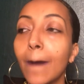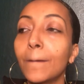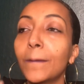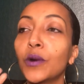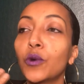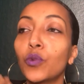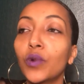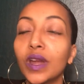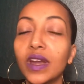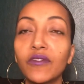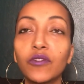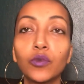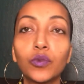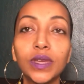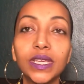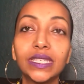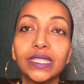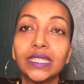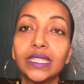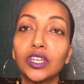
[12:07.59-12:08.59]
but whatever
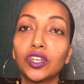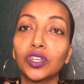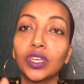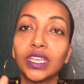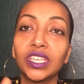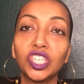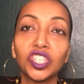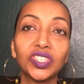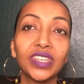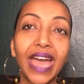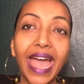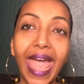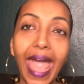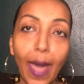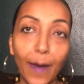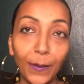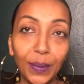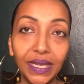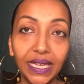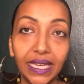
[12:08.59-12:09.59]
reason, it's just not
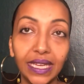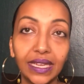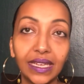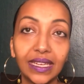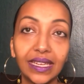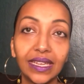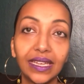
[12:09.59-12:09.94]
happening.